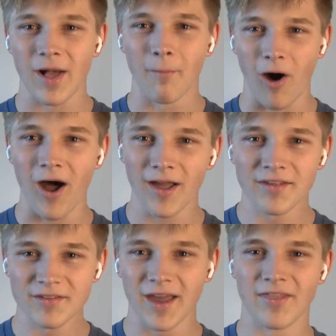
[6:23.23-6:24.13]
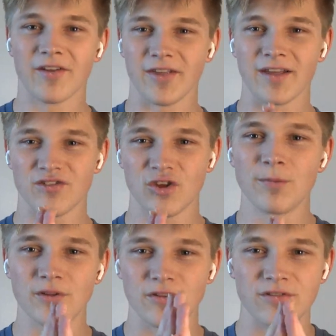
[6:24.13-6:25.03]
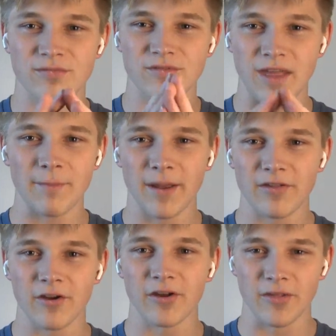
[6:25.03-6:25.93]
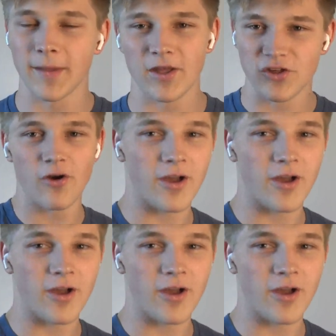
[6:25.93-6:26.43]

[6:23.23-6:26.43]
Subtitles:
pause and there's like super just deadpan serious, and then a joke